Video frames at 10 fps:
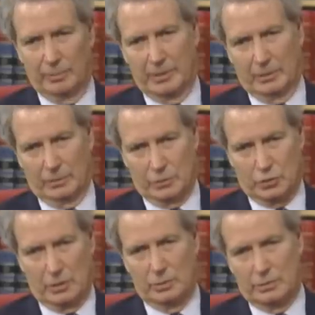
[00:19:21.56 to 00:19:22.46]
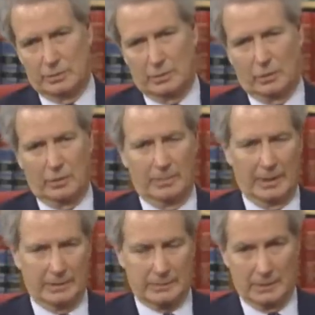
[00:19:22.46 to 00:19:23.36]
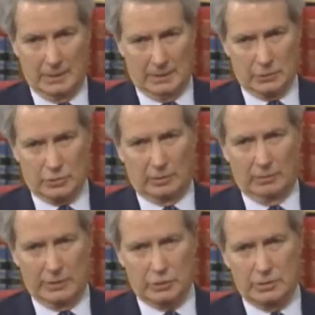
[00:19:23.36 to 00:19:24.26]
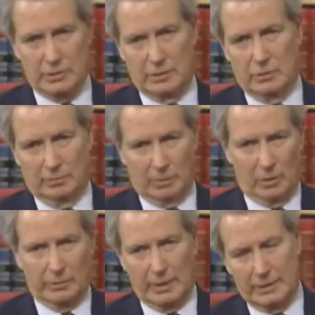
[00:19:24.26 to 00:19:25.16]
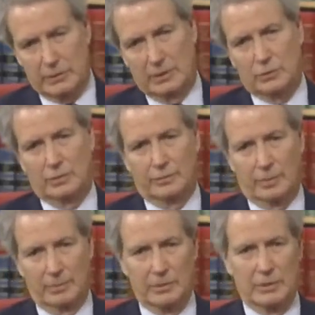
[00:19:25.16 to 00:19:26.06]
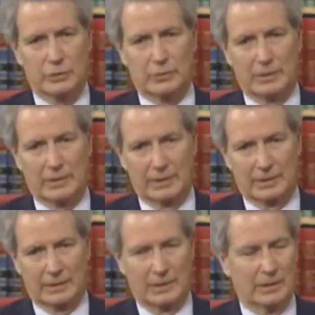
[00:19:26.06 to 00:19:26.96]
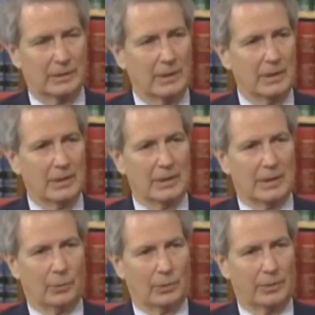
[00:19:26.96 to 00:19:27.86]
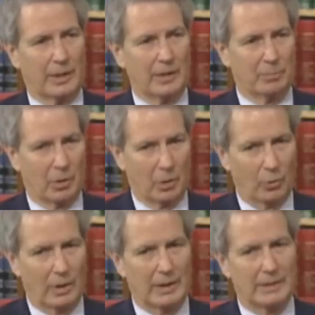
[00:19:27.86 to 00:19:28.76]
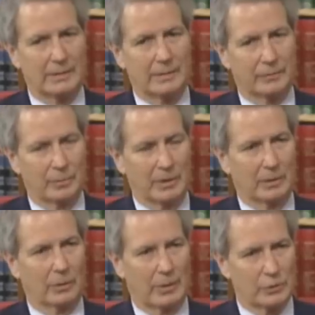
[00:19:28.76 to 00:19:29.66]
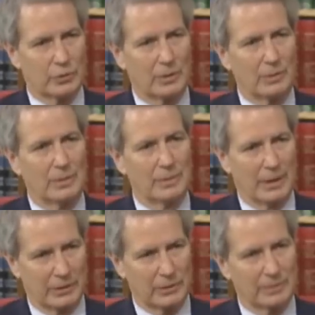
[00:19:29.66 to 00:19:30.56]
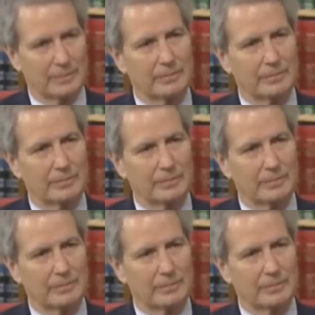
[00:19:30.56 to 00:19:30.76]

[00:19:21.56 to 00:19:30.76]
will be on the show to talk about several issues that you have brought to our attention from the district. And again, I want to thank Paul Ryan for being on our show. Thank you.